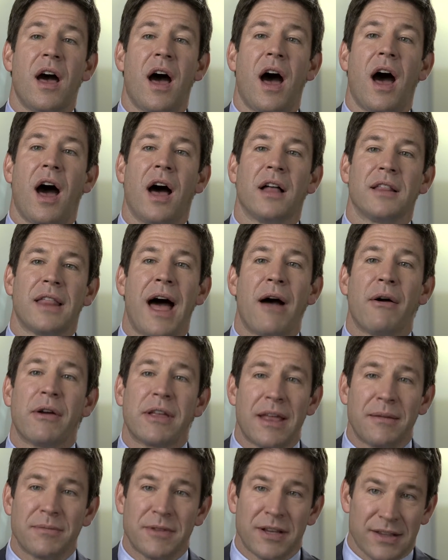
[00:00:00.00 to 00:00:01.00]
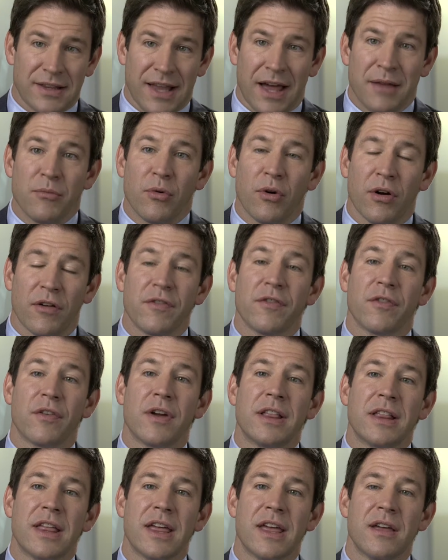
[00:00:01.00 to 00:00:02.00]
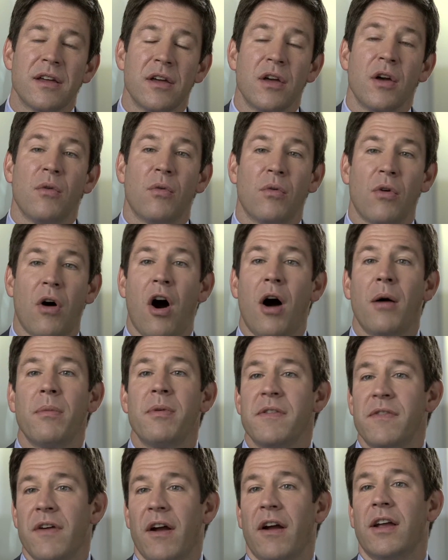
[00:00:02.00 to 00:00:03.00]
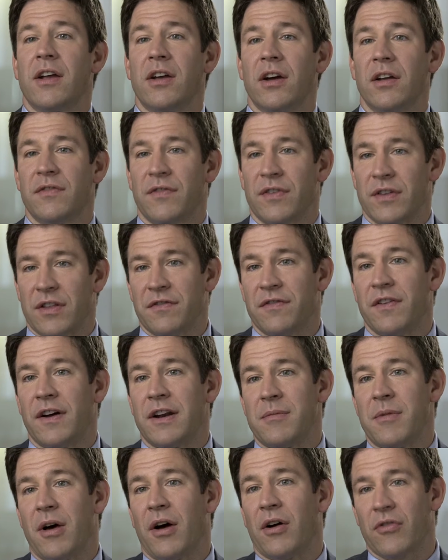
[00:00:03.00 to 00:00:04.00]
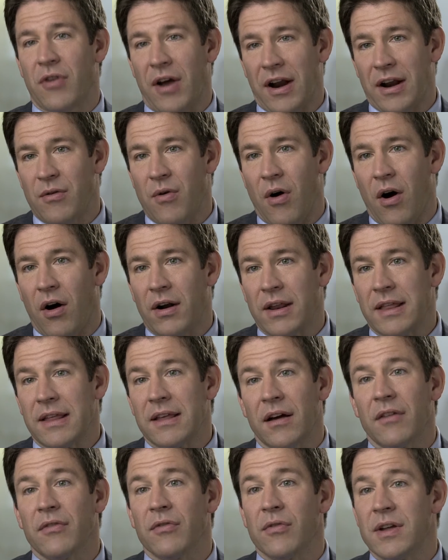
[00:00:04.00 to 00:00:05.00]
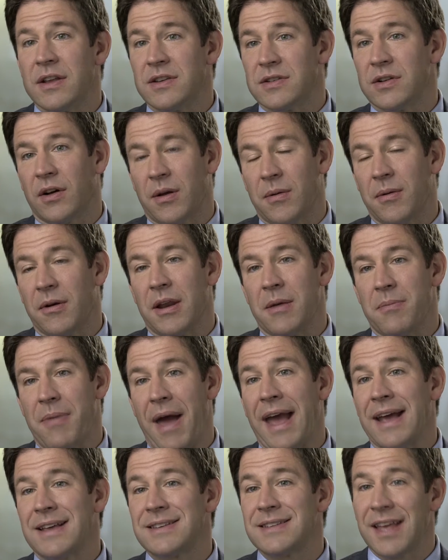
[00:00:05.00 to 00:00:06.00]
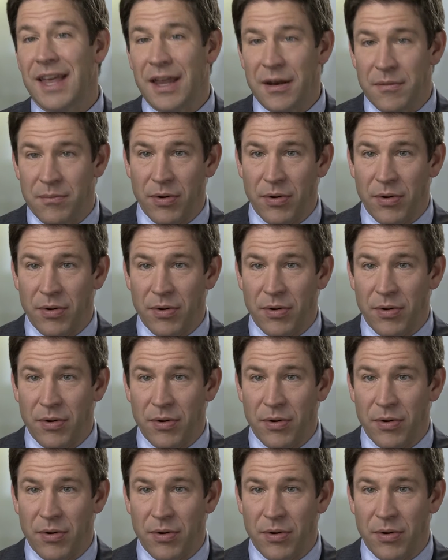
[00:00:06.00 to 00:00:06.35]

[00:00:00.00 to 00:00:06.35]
allowing them to lend more freely, will all be very good for the fundamental credit quality of regional and community banks in